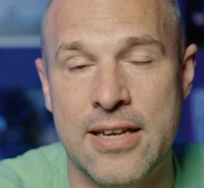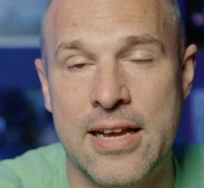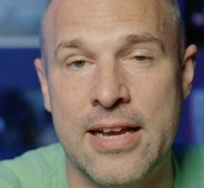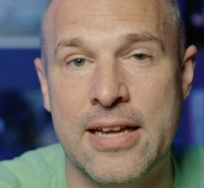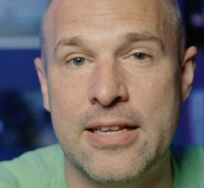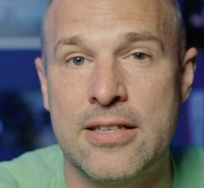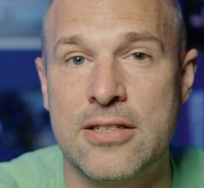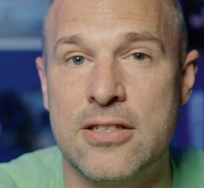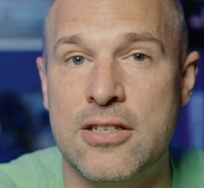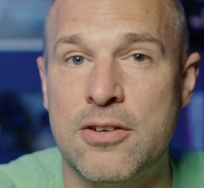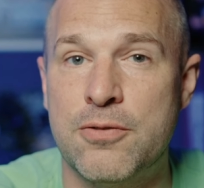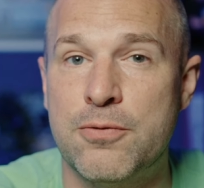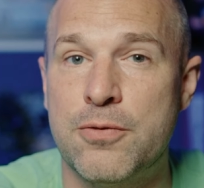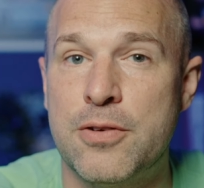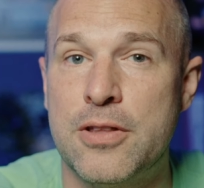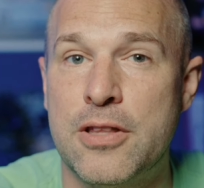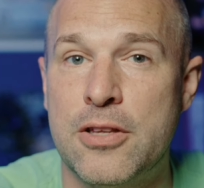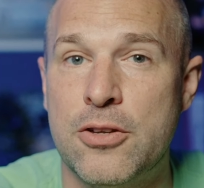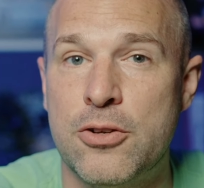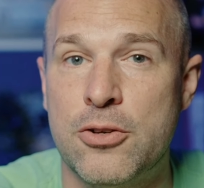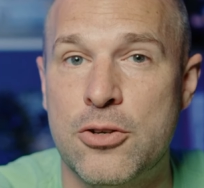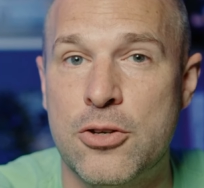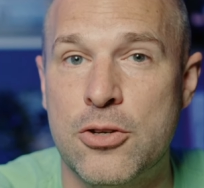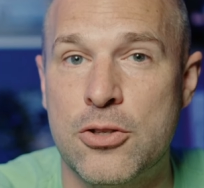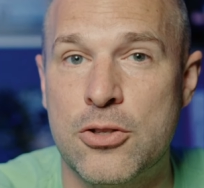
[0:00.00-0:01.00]
And something
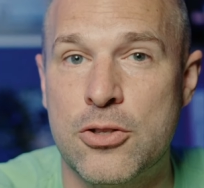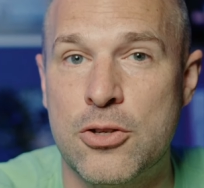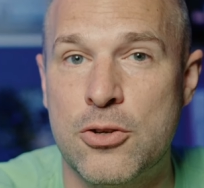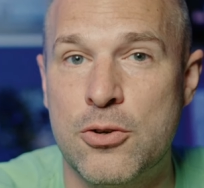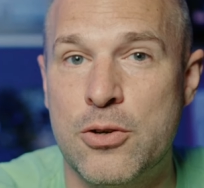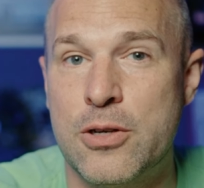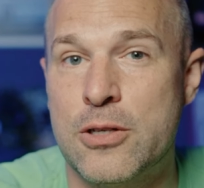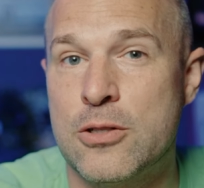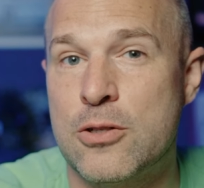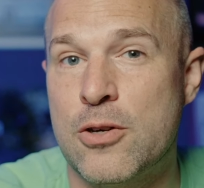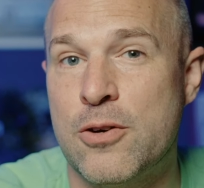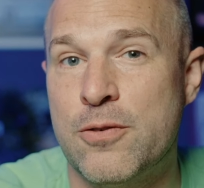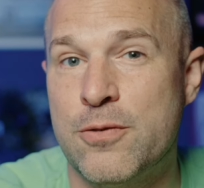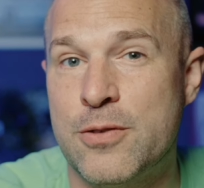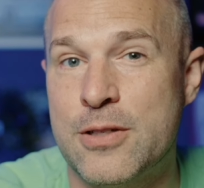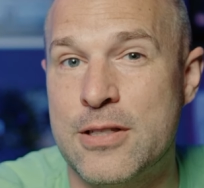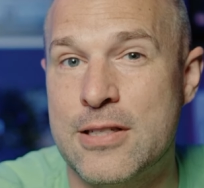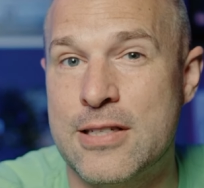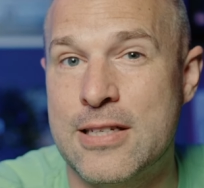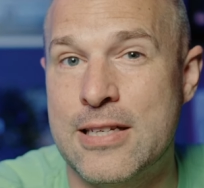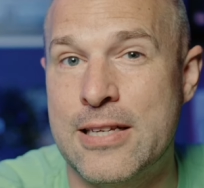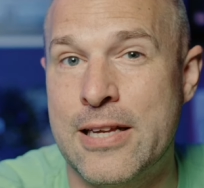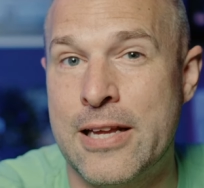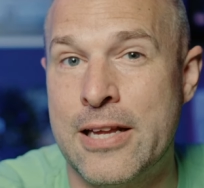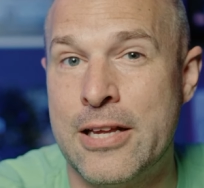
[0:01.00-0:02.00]
that you could do is
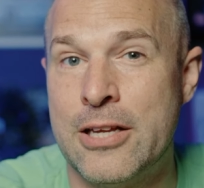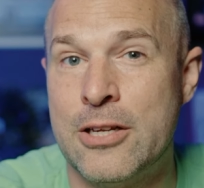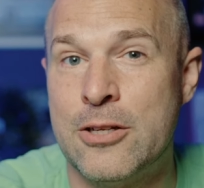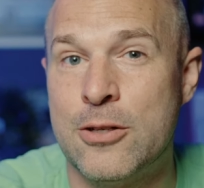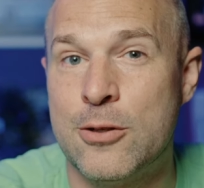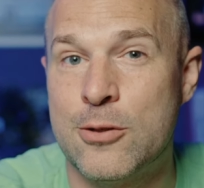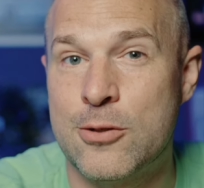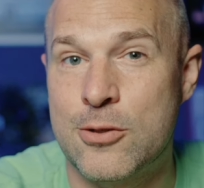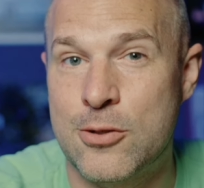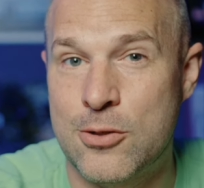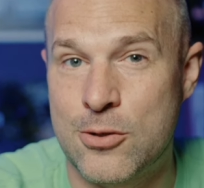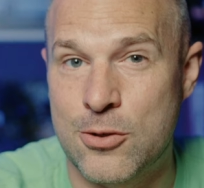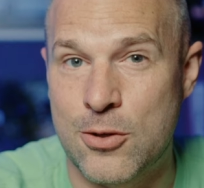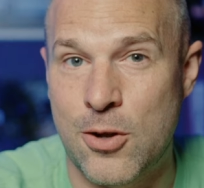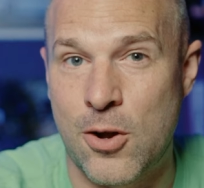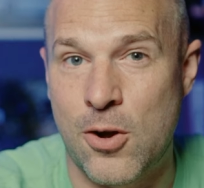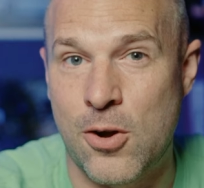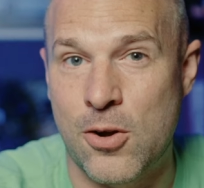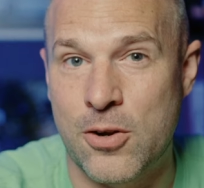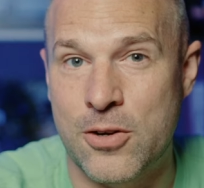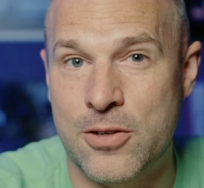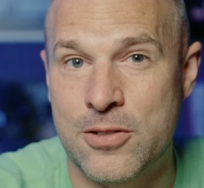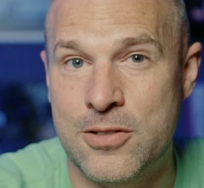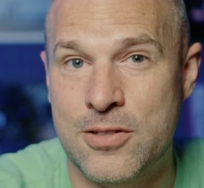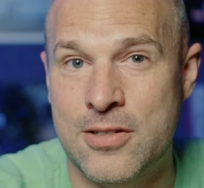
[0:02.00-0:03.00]
obviously
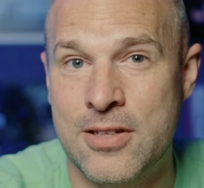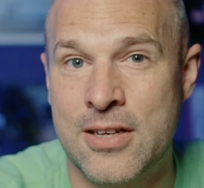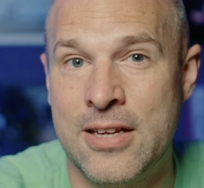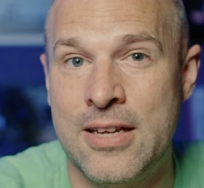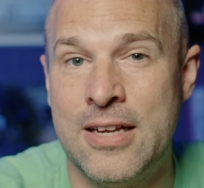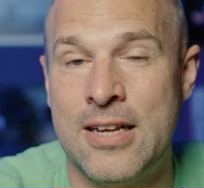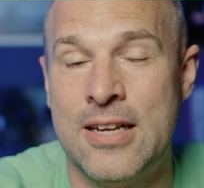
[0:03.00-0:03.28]
stocks.